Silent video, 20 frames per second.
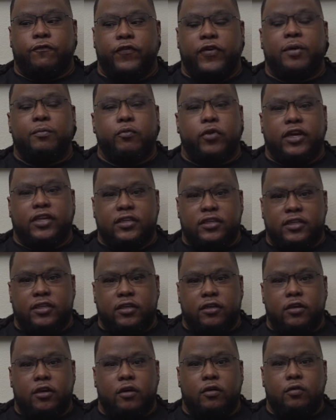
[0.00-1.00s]
from racing.
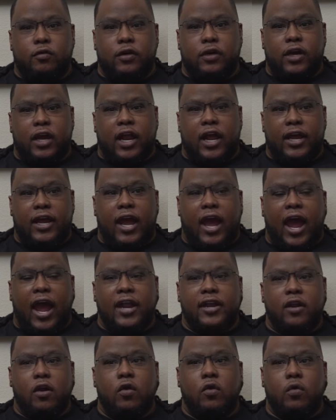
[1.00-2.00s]
You know, mm-hmm. I I
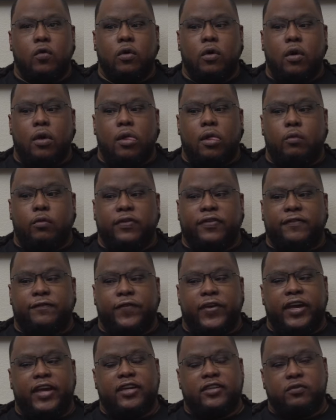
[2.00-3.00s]
know what the
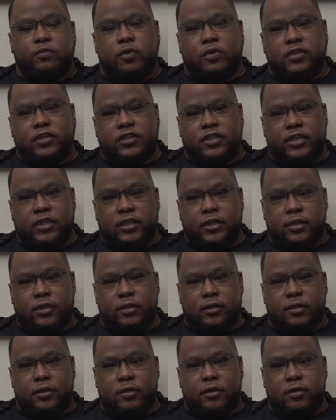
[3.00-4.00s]
fans want to see.
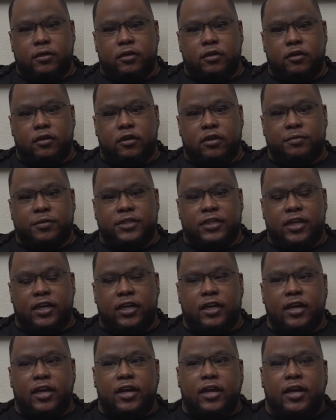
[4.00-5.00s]
Mm-hmm. You know what I'm
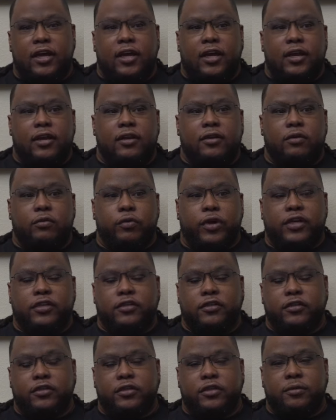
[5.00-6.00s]
saying? and the
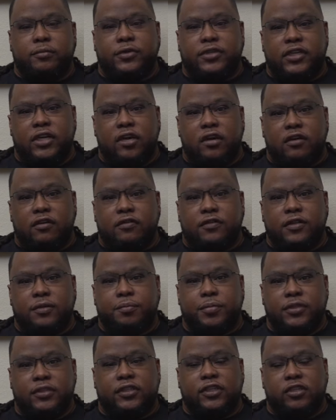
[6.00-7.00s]
racists themselves
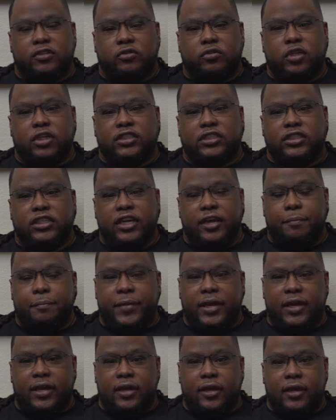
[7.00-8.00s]
put their trust in
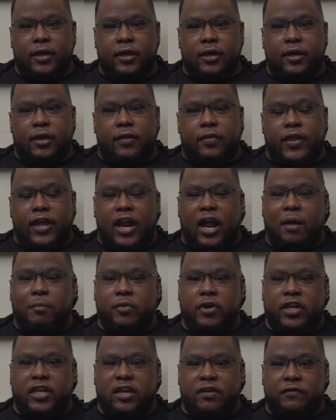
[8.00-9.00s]
me that I'm
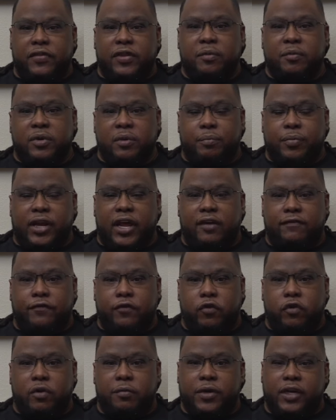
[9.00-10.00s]
gonna give them the
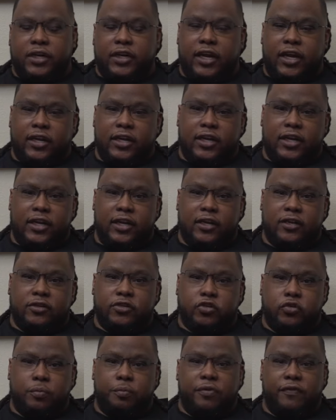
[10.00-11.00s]
platform that they need
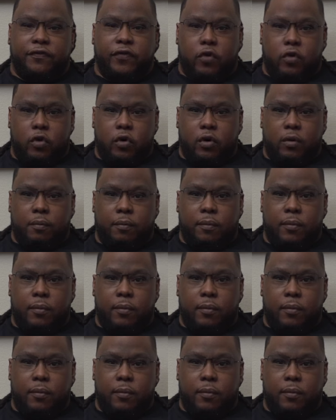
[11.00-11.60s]
to perform.